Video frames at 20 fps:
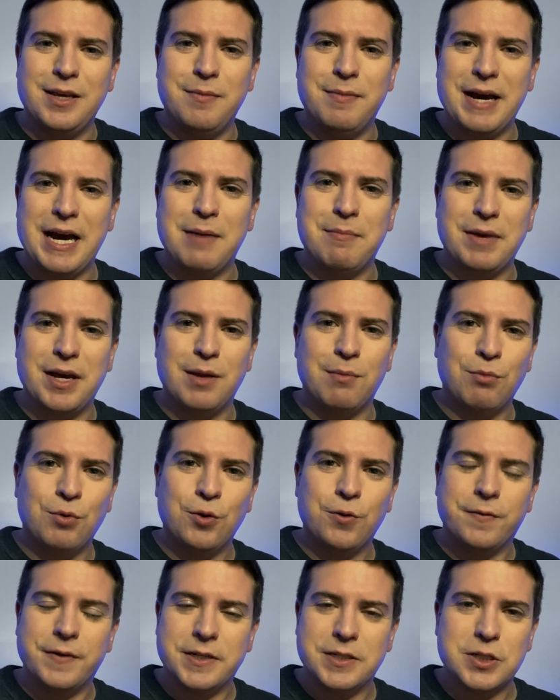Batman
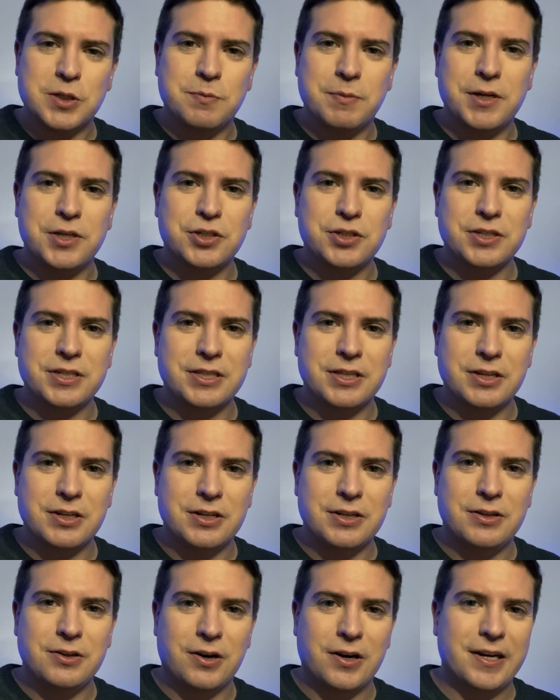movies, especially
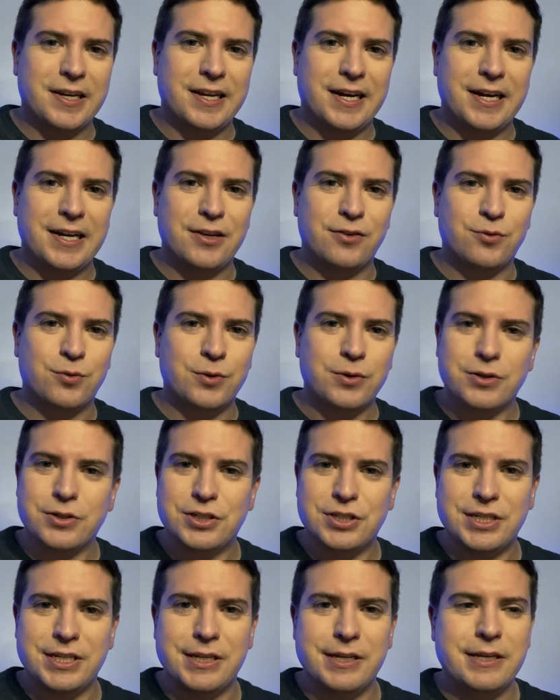the Dark Knight
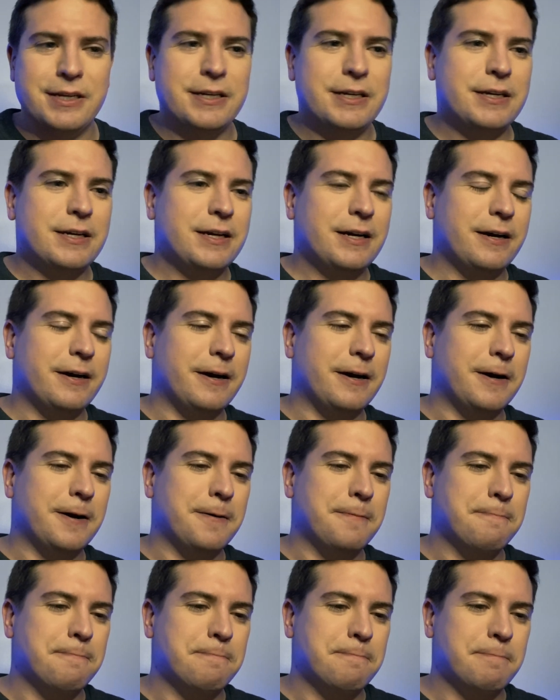trilogy,
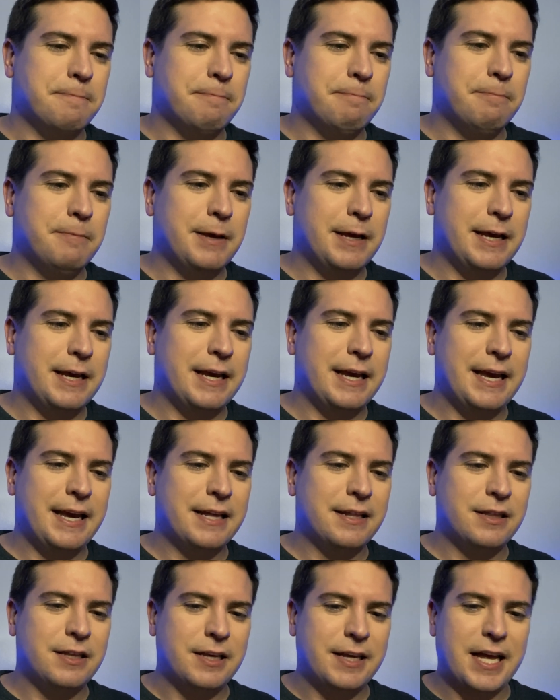
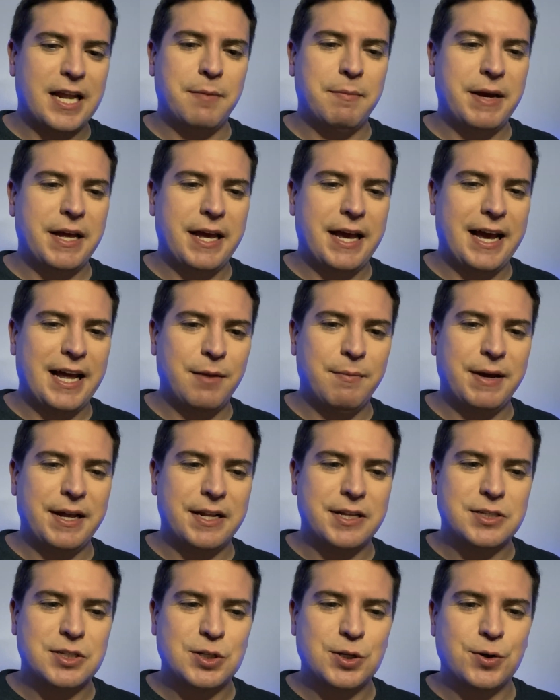in the
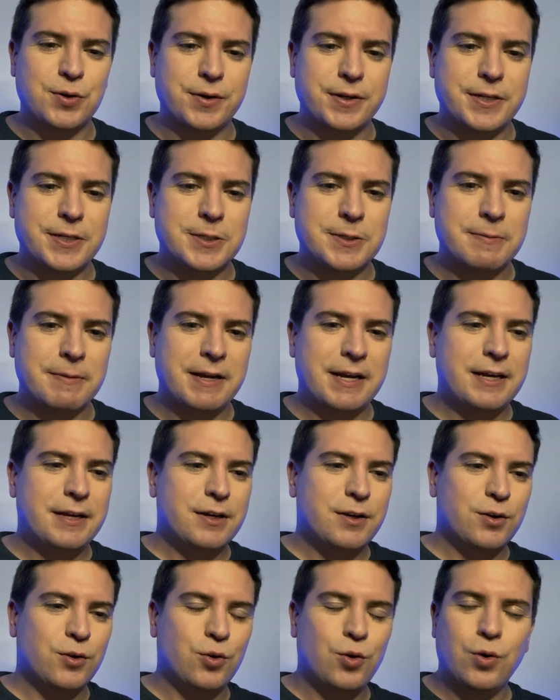animated series,
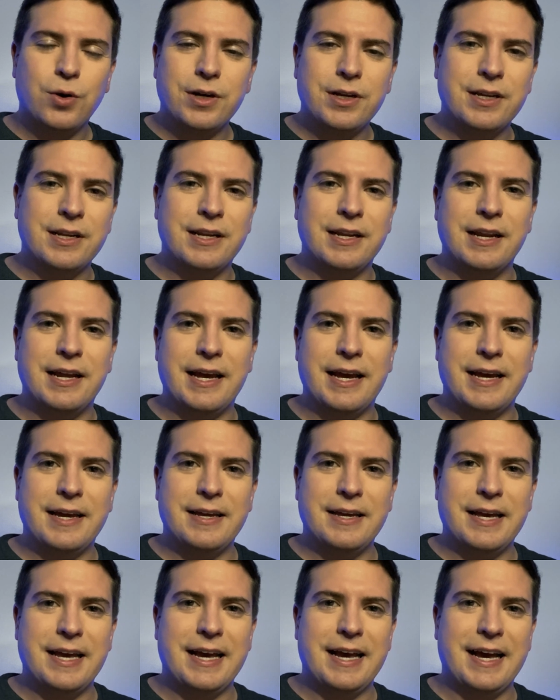Gordon
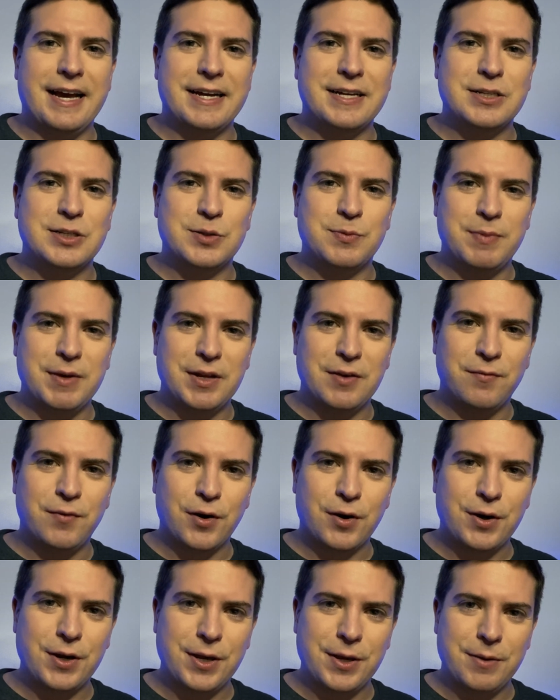has been a
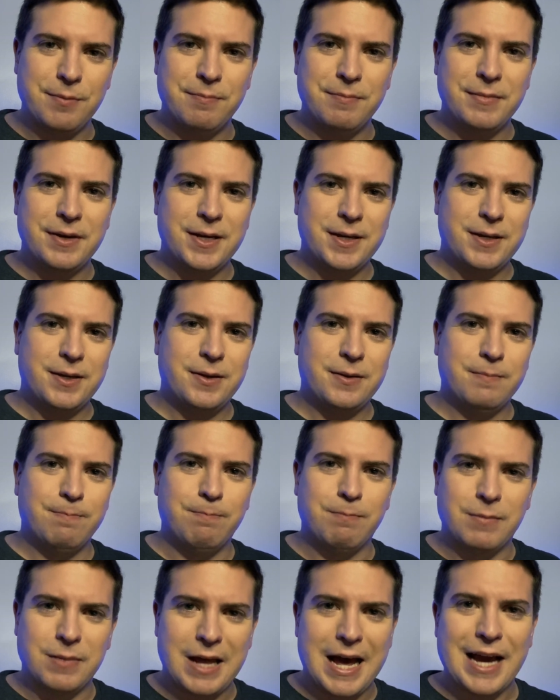very
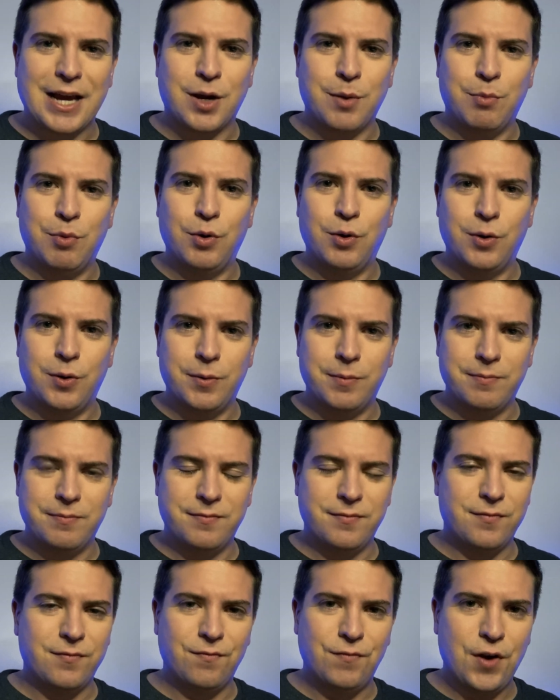likable,
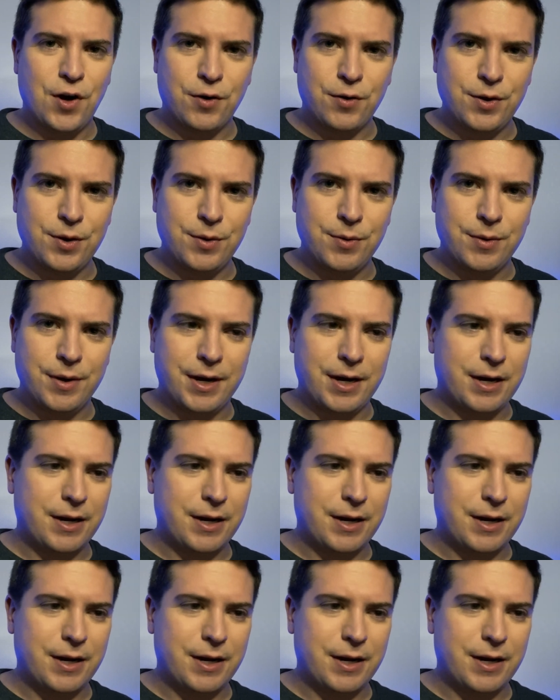very